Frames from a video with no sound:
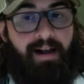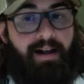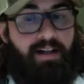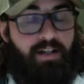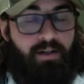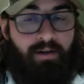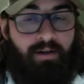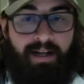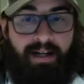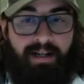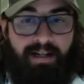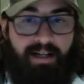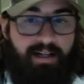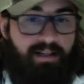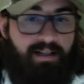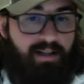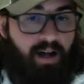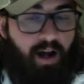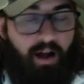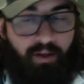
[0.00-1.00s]
You get
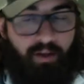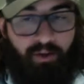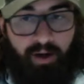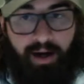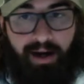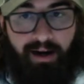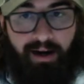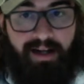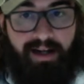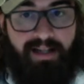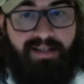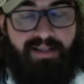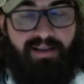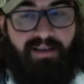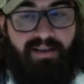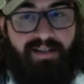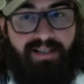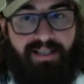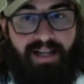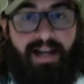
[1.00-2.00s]
into other areas of
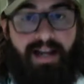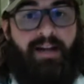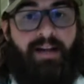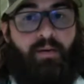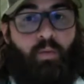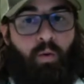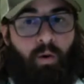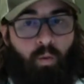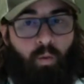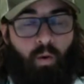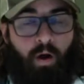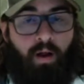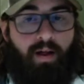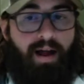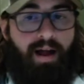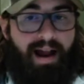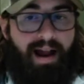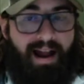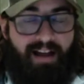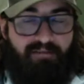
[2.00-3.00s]
the state where
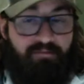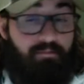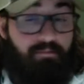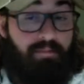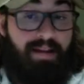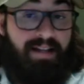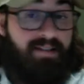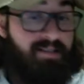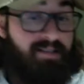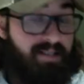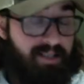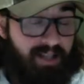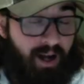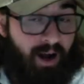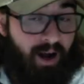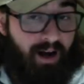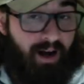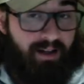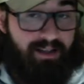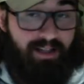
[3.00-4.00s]
walleye have been
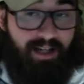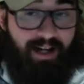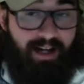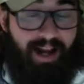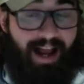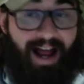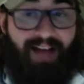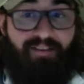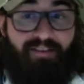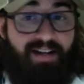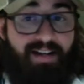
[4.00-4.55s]
stocked and have a